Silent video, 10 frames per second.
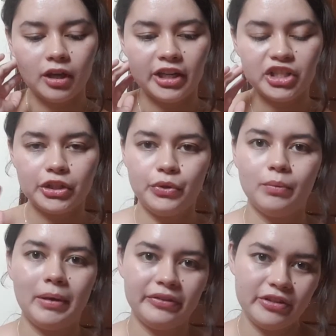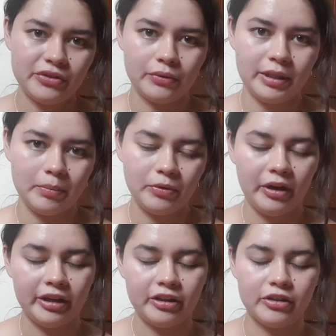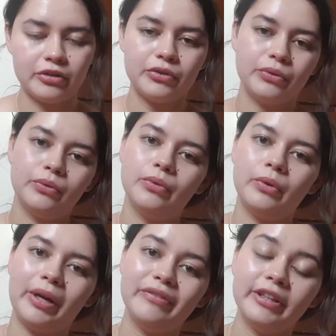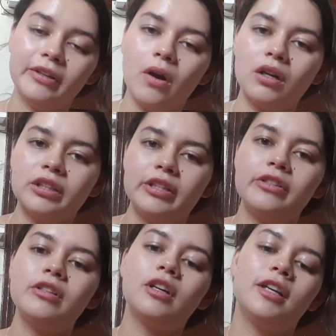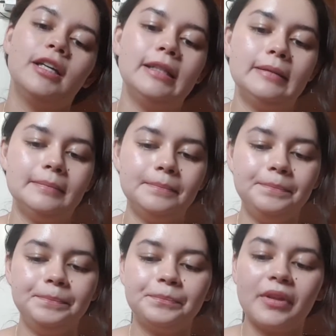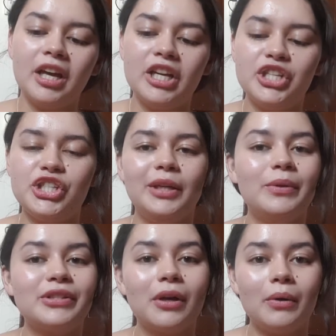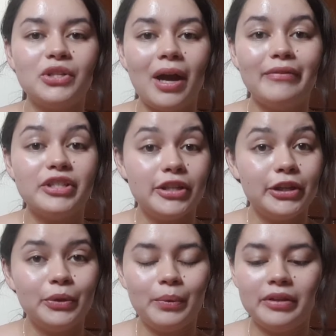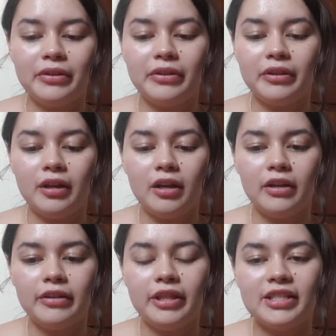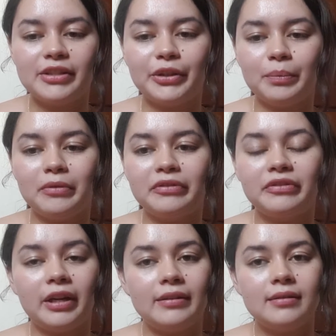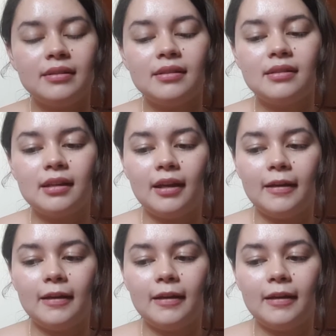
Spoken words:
I actually knew about this already prior to arriving in Auckland. She was going to have a dinner with this group of friends.